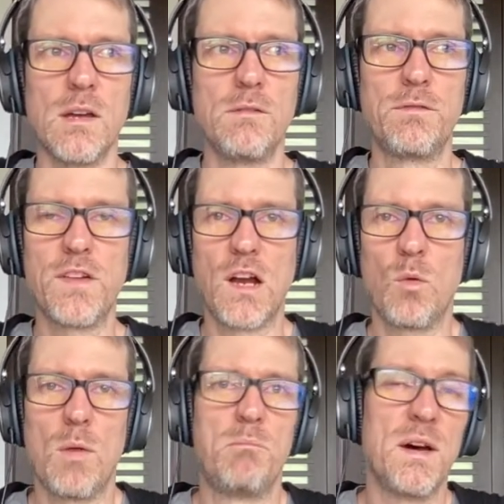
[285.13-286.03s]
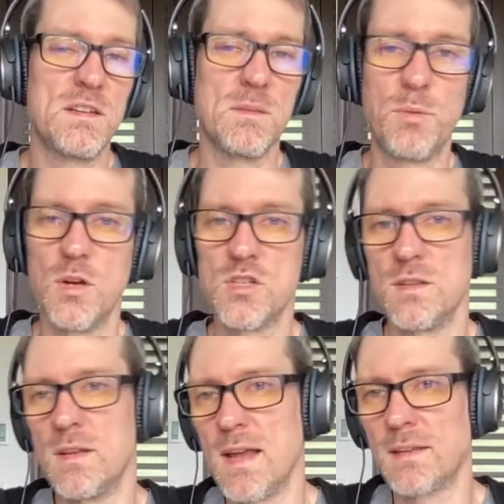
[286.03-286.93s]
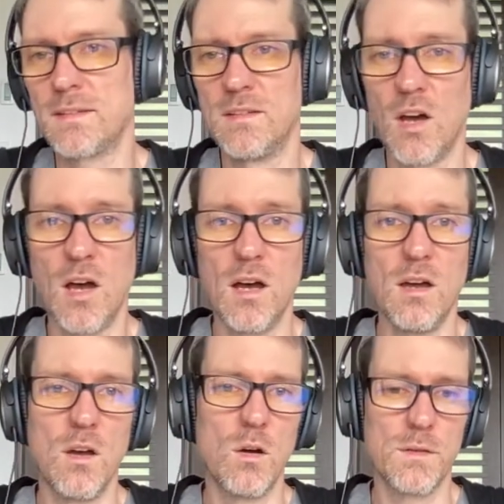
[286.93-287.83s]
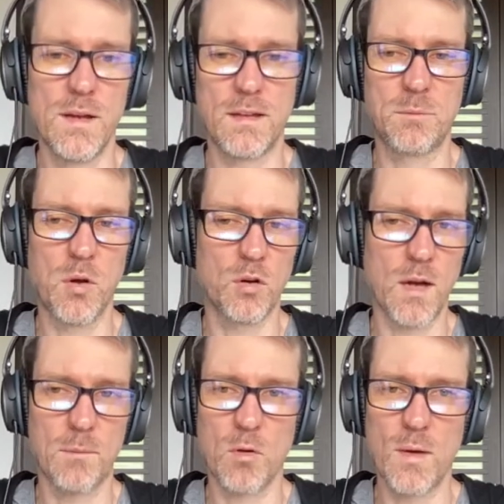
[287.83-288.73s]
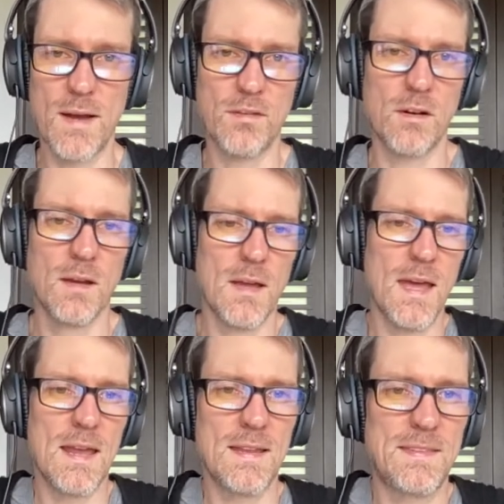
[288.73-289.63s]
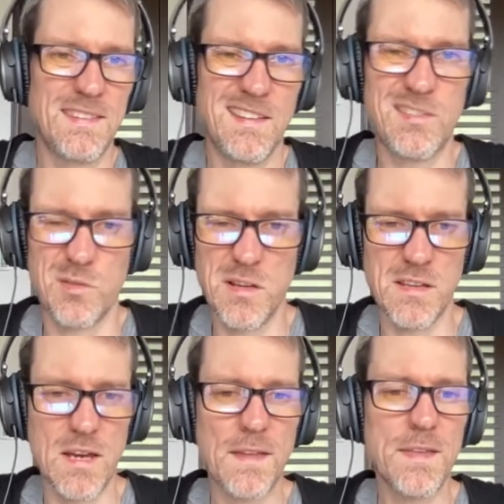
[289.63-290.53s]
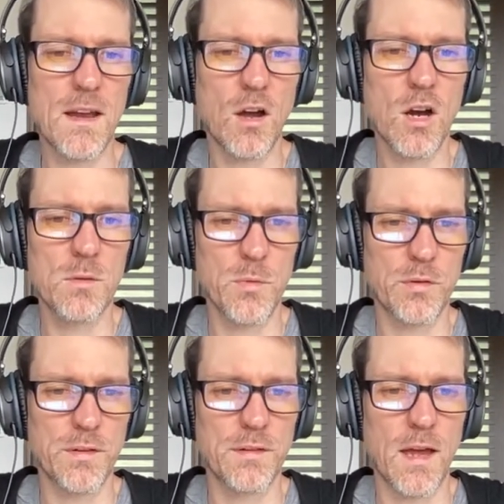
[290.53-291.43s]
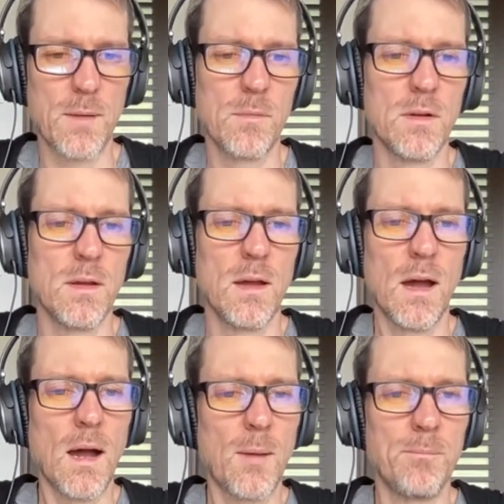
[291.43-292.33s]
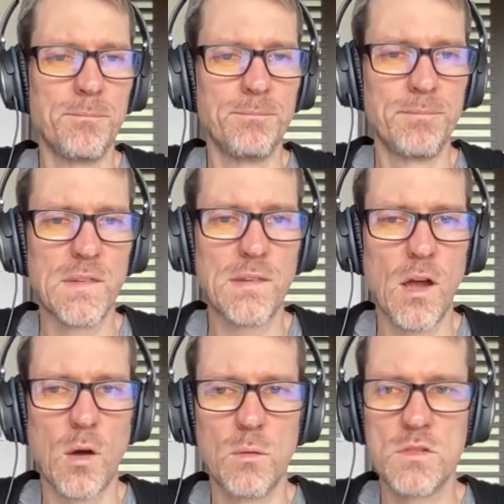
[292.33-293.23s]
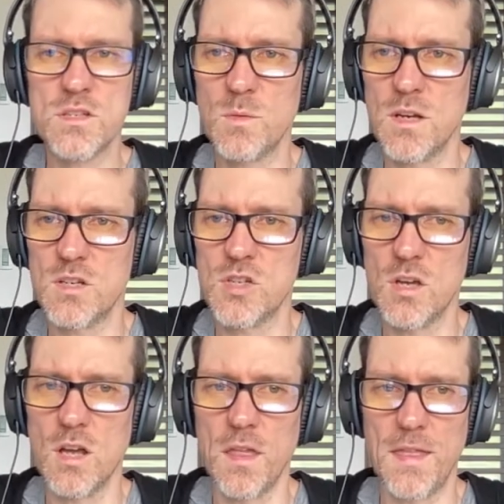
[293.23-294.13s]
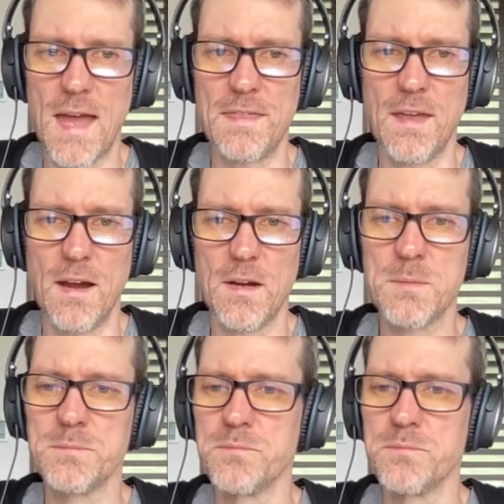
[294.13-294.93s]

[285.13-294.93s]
figuring out what button to push in the next DAW or the next program or whatever. And it's really not that hard most of the time. So just wanted to show you all that there.